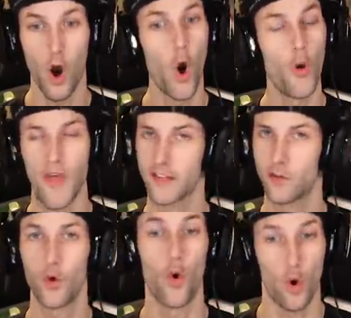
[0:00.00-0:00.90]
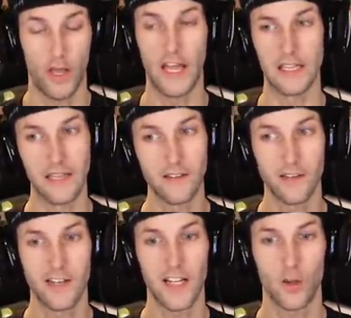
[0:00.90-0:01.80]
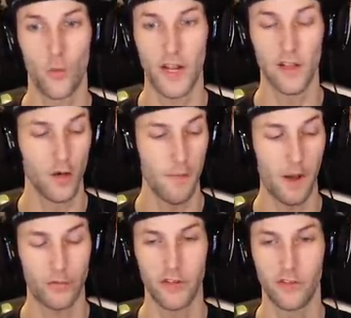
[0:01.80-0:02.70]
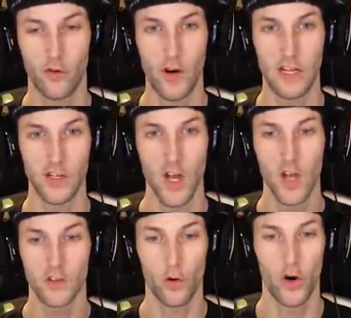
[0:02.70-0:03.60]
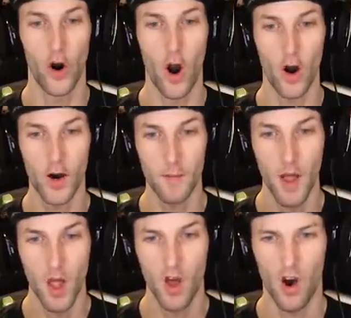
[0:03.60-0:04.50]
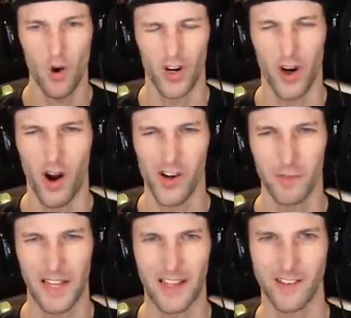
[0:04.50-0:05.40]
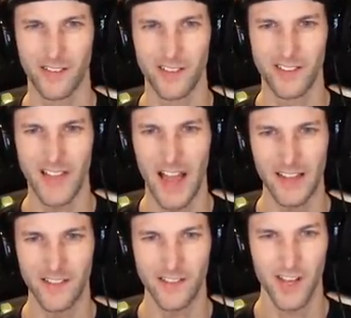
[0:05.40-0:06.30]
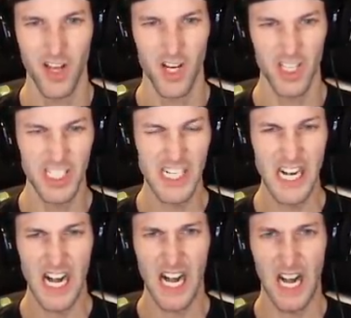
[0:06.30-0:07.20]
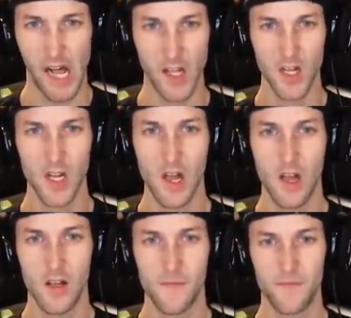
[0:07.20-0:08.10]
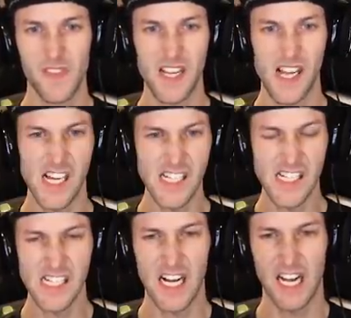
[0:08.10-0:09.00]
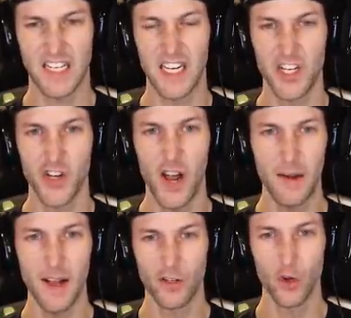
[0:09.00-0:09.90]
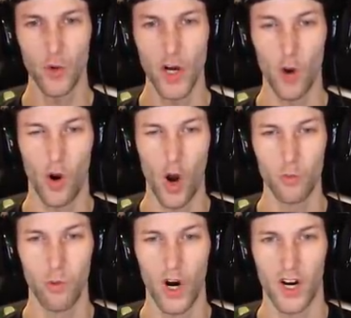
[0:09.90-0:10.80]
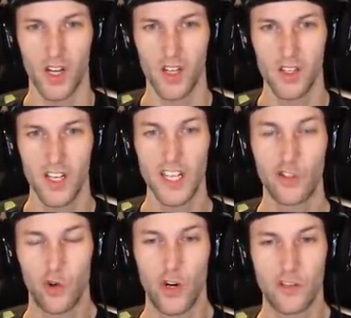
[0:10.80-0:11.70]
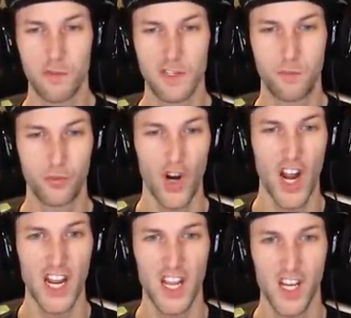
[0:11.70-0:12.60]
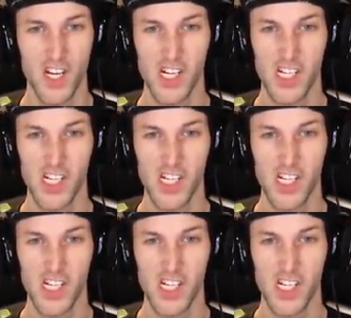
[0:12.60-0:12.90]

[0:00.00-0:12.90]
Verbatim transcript: Oh, that's cool. Okay, at least it's not the regular mousy screech. So her arm, oh, her arm like extends. Ugh! Ugh, teacher, I'm not doing no homework. It's Christmas break.